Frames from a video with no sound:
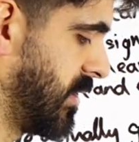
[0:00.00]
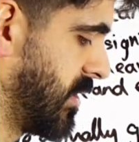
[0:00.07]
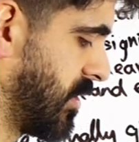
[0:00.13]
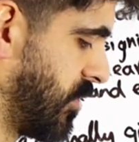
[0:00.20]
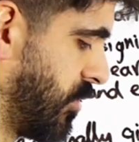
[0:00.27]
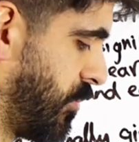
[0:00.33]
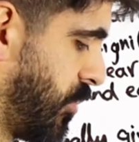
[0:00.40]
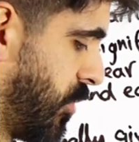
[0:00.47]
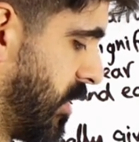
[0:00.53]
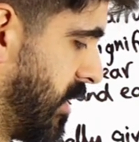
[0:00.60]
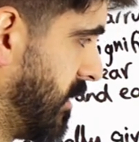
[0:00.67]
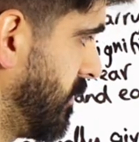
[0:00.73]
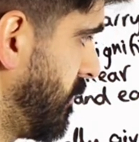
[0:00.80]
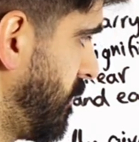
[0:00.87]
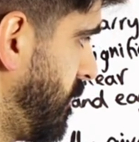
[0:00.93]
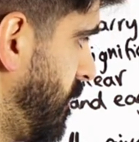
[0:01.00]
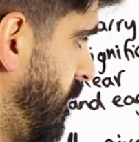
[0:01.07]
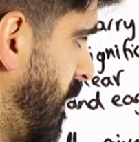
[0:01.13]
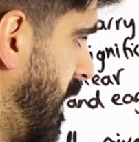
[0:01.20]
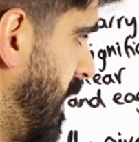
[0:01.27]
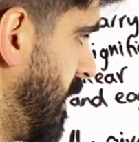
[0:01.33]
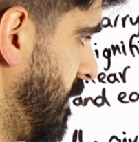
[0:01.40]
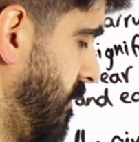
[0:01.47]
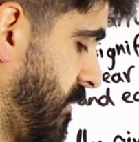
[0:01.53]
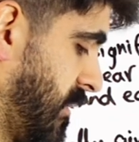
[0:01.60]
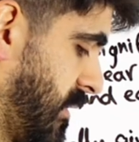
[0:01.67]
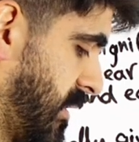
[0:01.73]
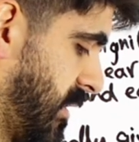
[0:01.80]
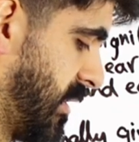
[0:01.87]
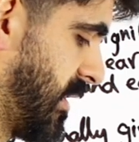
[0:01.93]

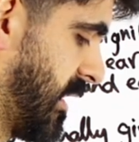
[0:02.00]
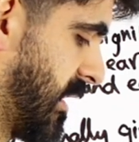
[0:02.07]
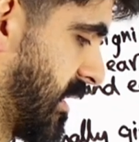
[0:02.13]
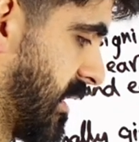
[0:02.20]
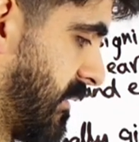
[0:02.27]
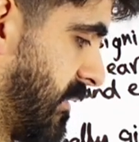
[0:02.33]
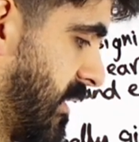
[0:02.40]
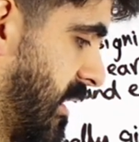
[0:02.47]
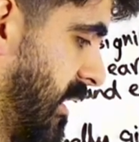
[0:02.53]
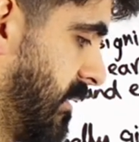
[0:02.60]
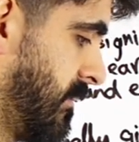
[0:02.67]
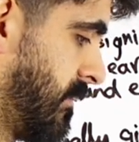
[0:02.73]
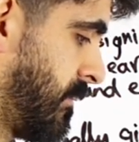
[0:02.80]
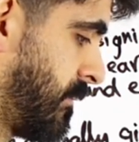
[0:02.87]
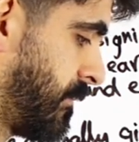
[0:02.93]
0.5679